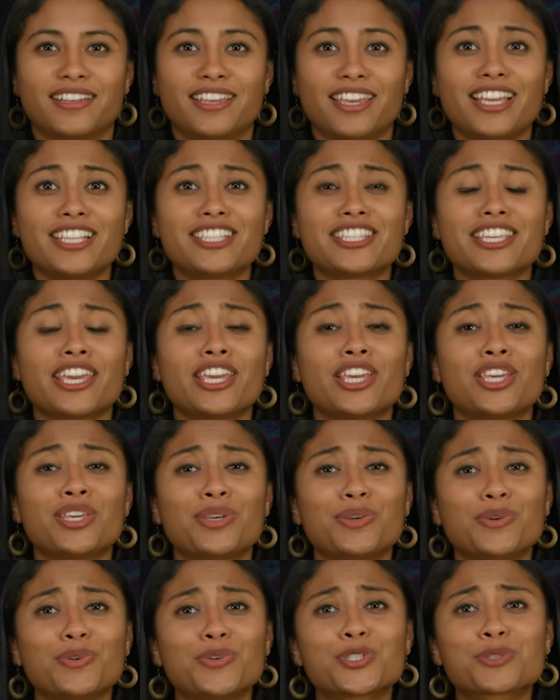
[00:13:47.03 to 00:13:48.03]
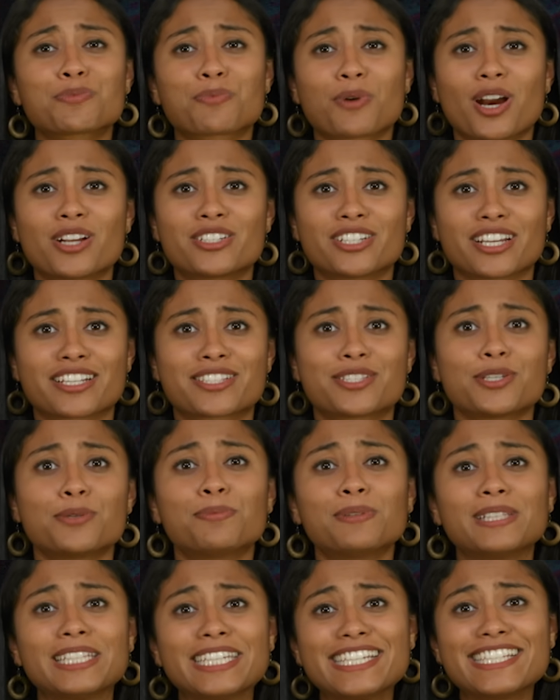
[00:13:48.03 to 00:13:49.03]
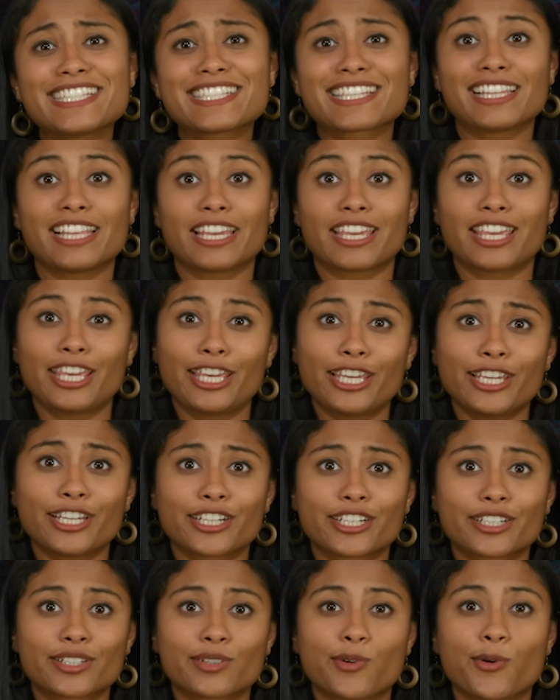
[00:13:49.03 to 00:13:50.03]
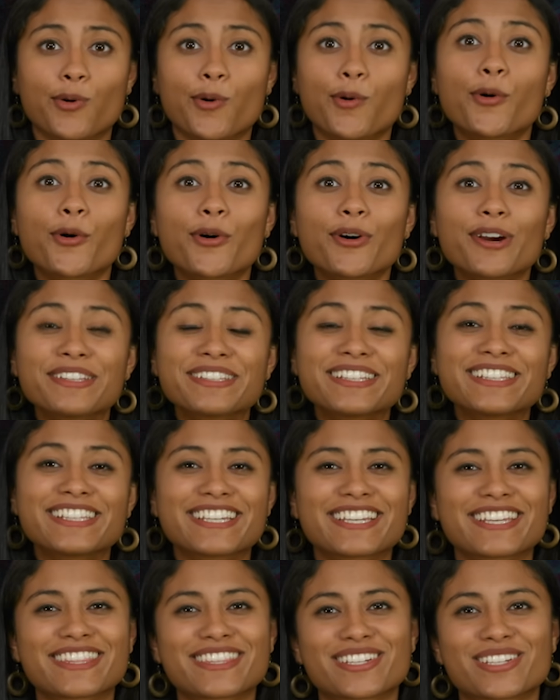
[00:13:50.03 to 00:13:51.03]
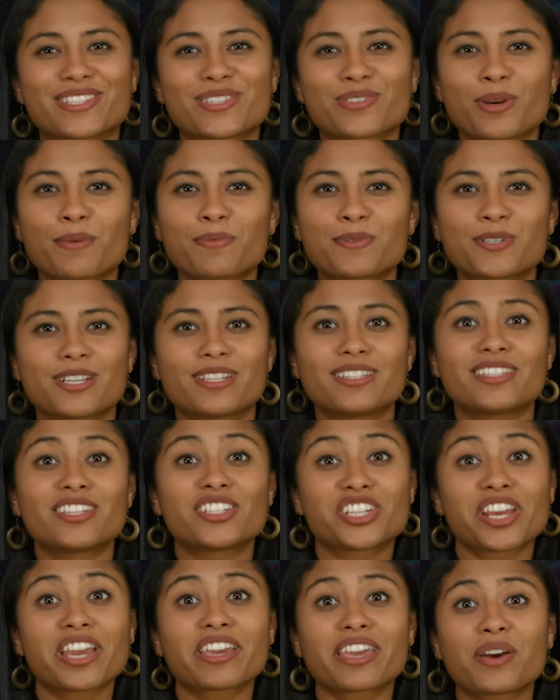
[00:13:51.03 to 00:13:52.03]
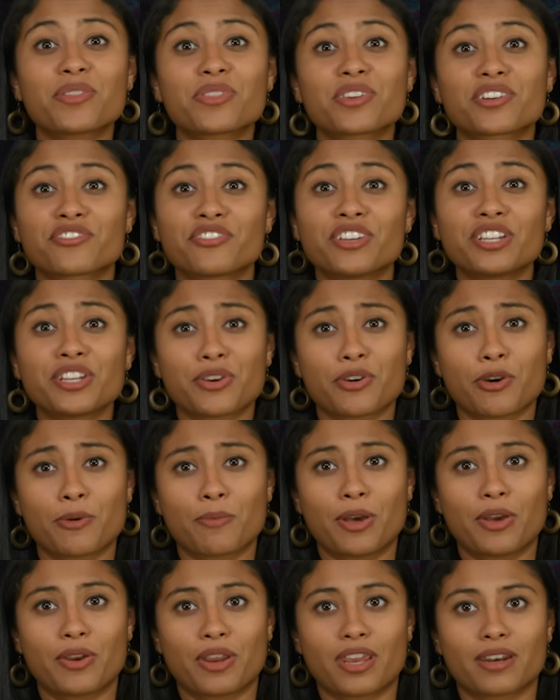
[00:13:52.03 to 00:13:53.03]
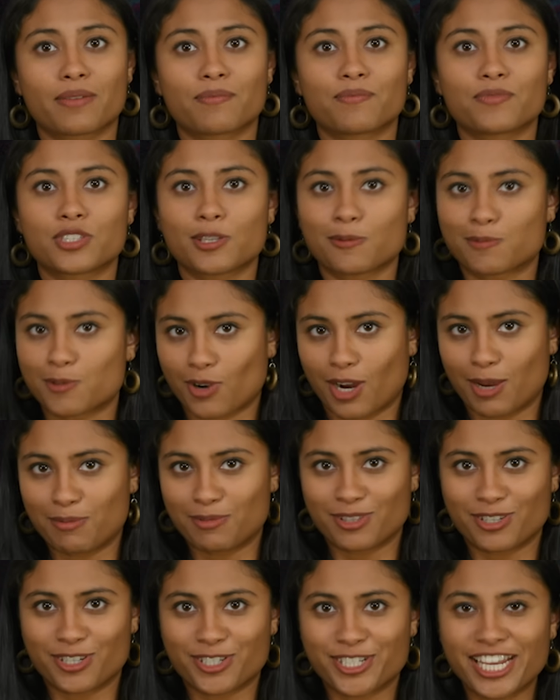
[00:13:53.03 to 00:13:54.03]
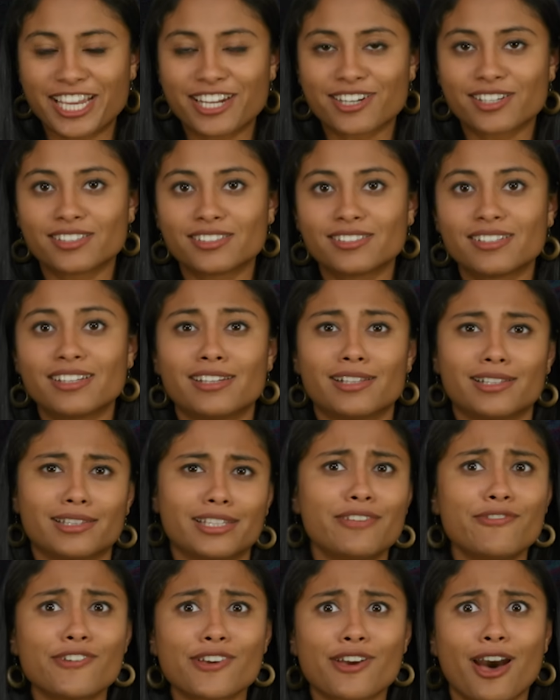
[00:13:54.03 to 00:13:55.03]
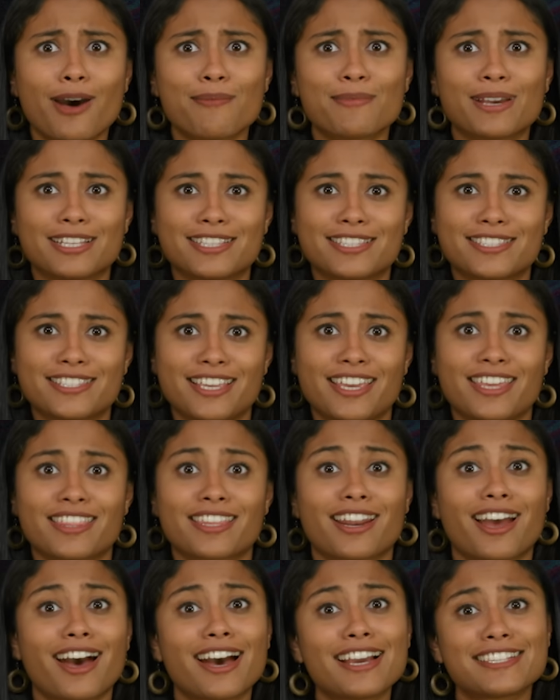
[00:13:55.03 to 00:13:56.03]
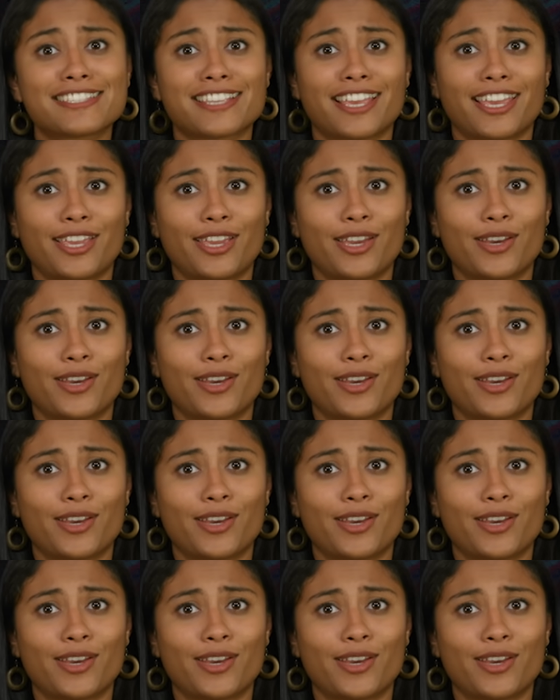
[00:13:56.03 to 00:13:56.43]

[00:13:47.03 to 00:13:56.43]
It's a huge project, so please click here or on the link in the description to check out their video about it, subscribe to their channel, leave a comment saying that I sent